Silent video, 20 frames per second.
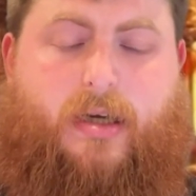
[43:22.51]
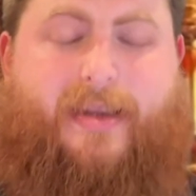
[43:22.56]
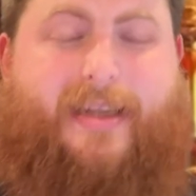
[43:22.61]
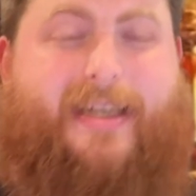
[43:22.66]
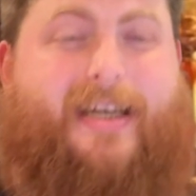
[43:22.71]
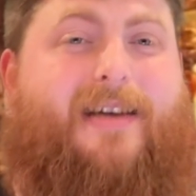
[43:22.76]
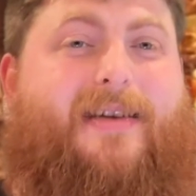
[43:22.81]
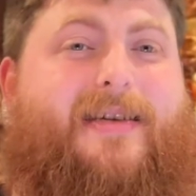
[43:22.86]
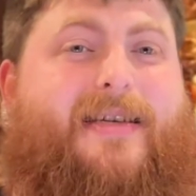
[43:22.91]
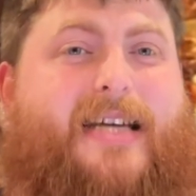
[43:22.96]

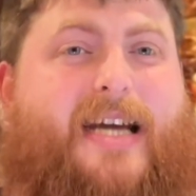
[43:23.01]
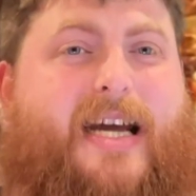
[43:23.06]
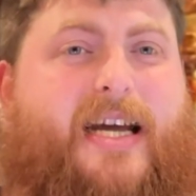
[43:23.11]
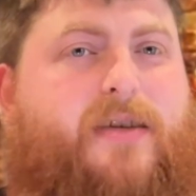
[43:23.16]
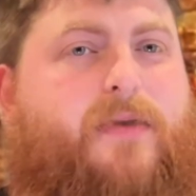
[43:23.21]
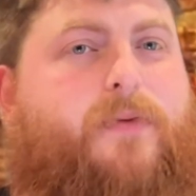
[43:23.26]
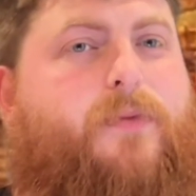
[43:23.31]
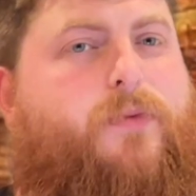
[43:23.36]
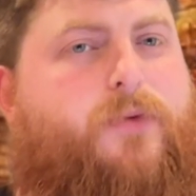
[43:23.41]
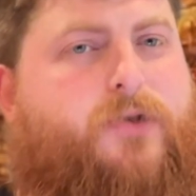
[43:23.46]
The
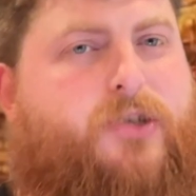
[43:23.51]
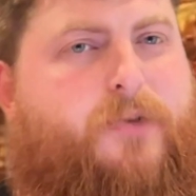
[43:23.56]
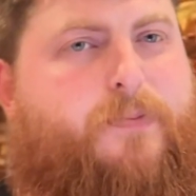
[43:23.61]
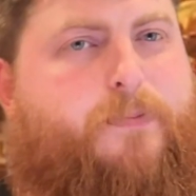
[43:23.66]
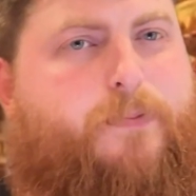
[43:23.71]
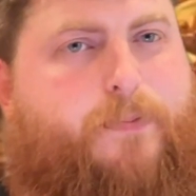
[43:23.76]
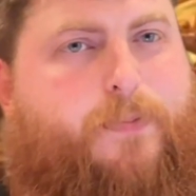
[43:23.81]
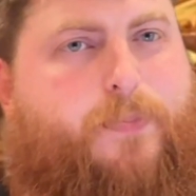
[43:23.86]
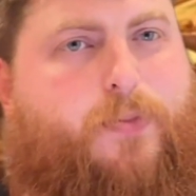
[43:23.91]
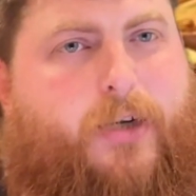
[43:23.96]
Undead, which is
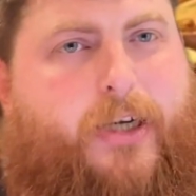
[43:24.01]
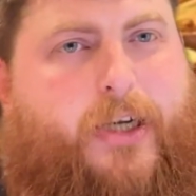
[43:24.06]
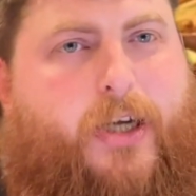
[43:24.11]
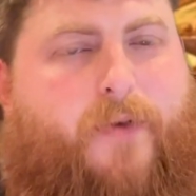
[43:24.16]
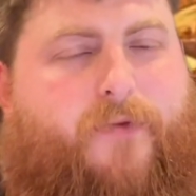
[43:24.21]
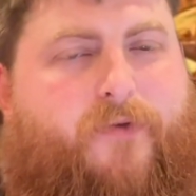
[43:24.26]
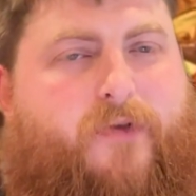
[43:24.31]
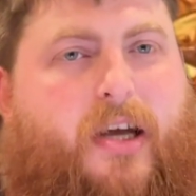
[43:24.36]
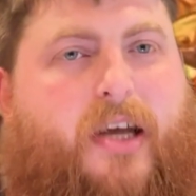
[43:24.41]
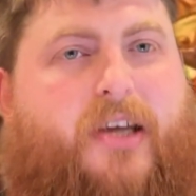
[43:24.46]
pretty
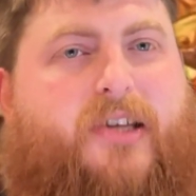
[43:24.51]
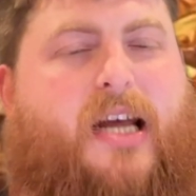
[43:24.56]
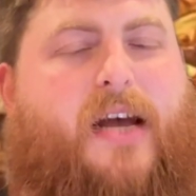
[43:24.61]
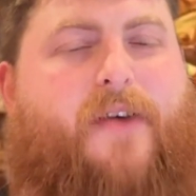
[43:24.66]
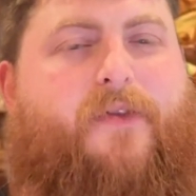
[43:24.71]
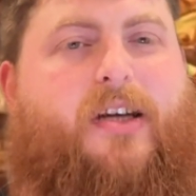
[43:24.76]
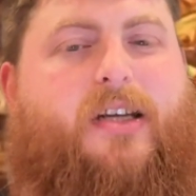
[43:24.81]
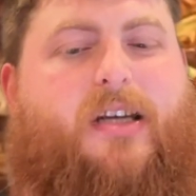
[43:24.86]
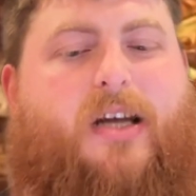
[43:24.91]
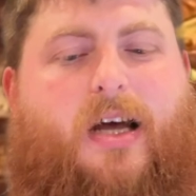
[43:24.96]
obvious,
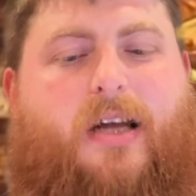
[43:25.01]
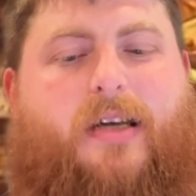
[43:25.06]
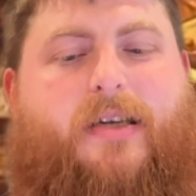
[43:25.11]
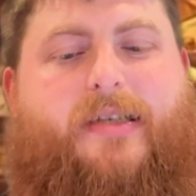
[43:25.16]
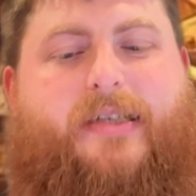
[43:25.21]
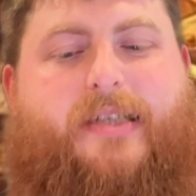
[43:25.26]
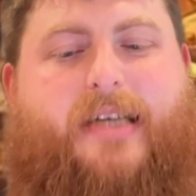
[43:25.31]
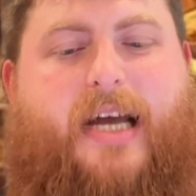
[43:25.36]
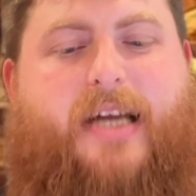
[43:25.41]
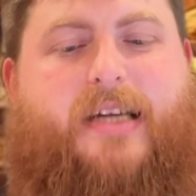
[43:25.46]
having an
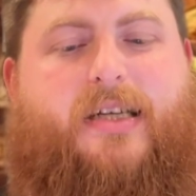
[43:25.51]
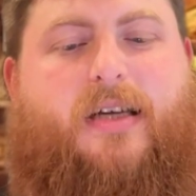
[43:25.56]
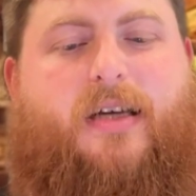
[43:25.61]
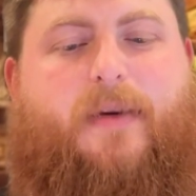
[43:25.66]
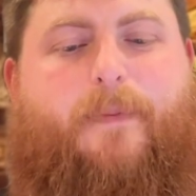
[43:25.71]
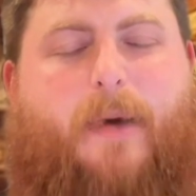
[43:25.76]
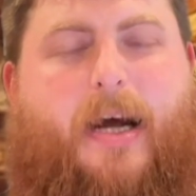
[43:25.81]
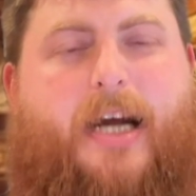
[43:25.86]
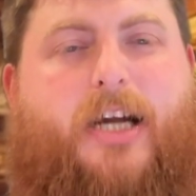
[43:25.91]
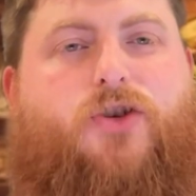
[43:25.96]
undead
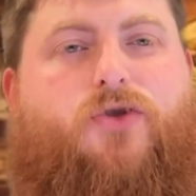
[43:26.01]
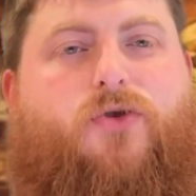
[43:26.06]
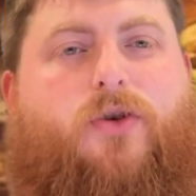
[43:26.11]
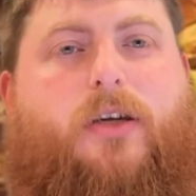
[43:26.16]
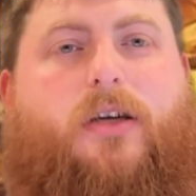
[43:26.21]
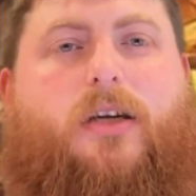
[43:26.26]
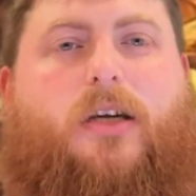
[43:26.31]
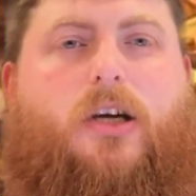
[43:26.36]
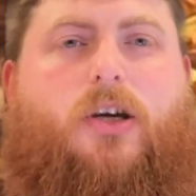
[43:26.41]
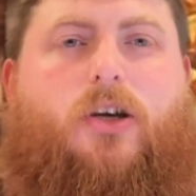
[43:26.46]

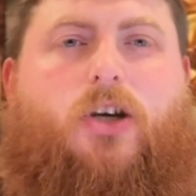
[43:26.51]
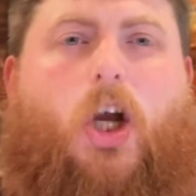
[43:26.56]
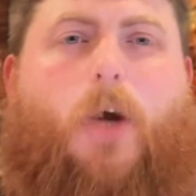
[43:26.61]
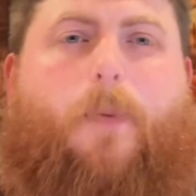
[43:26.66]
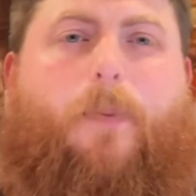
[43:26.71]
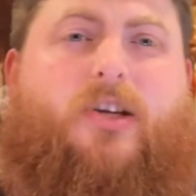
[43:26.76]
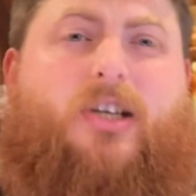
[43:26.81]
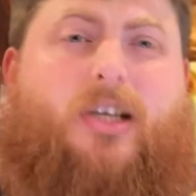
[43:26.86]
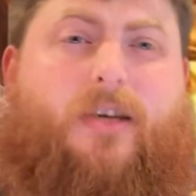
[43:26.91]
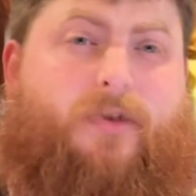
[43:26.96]
patron. Could
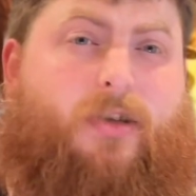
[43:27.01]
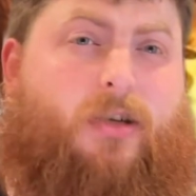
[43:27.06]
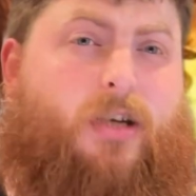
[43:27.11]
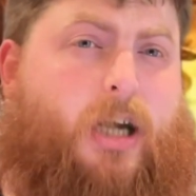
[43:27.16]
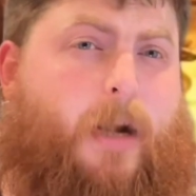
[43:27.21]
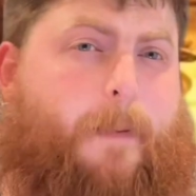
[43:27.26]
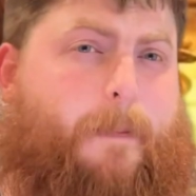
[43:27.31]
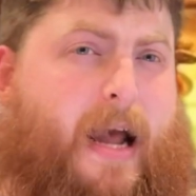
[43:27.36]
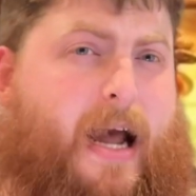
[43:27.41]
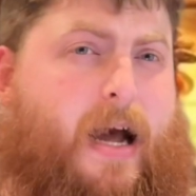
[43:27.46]
be something
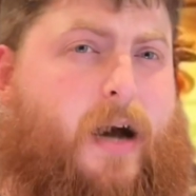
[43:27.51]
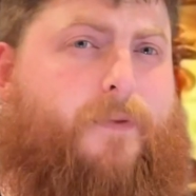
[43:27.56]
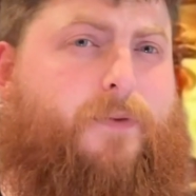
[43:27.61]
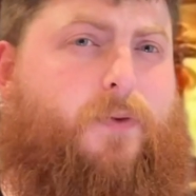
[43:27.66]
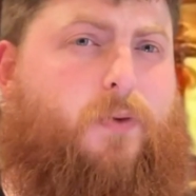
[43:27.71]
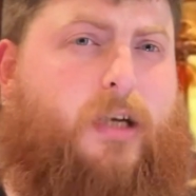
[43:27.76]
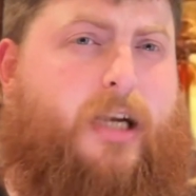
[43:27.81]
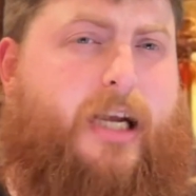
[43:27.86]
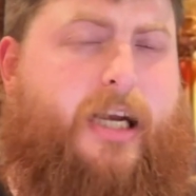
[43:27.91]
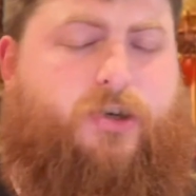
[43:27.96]
like a
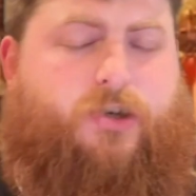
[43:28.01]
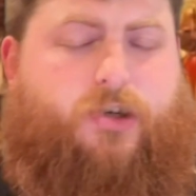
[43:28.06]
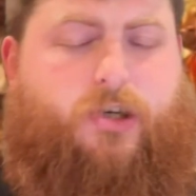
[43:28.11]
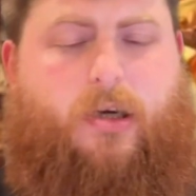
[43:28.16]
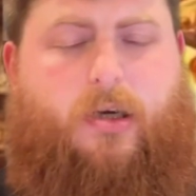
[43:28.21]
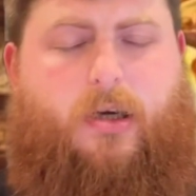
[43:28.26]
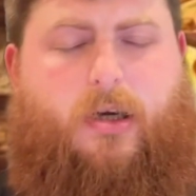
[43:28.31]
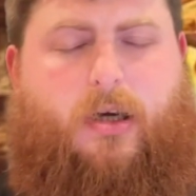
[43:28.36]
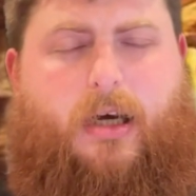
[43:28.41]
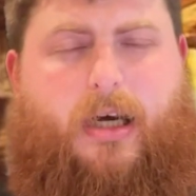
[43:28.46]
powerful
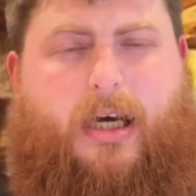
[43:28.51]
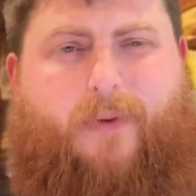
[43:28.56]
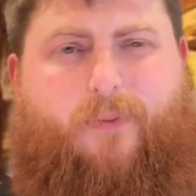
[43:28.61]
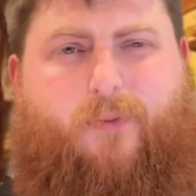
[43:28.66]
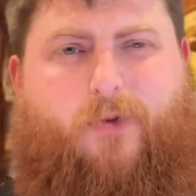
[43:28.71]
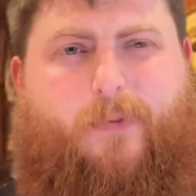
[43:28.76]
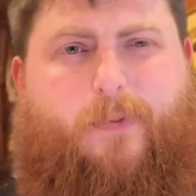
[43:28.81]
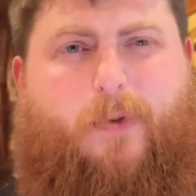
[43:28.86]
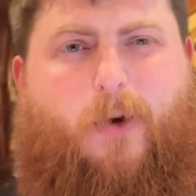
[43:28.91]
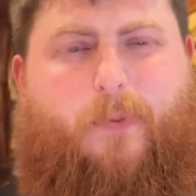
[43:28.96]
lich,
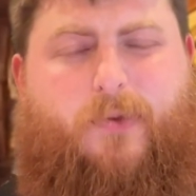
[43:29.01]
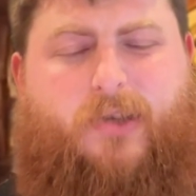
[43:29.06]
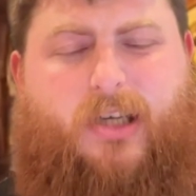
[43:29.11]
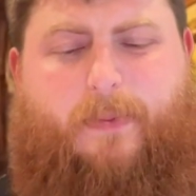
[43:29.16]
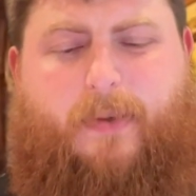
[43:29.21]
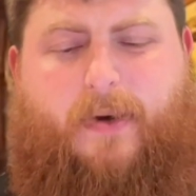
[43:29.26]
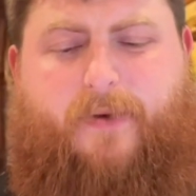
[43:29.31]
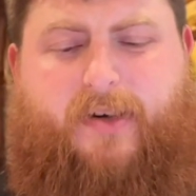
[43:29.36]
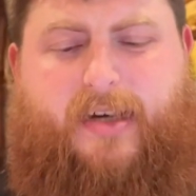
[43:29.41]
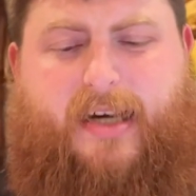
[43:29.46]
which pops
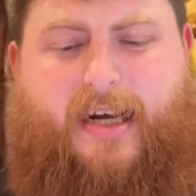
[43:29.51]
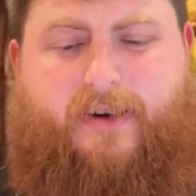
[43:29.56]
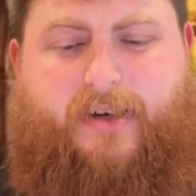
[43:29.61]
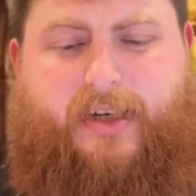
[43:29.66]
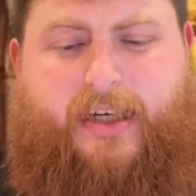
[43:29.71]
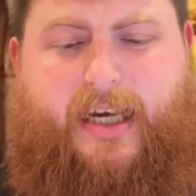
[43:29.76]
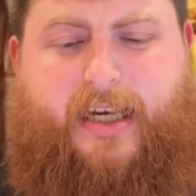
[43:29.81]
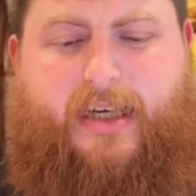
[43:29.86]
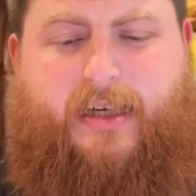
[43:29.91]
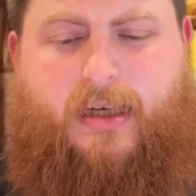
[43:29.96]
up every now and
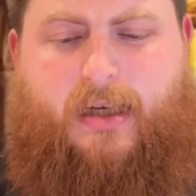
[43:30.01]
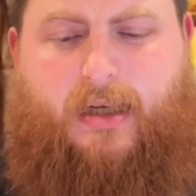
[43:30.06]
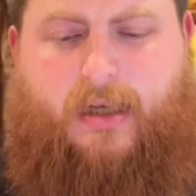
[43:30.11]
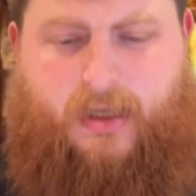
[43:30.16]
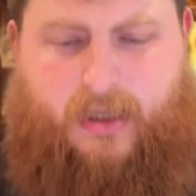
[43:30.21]
again.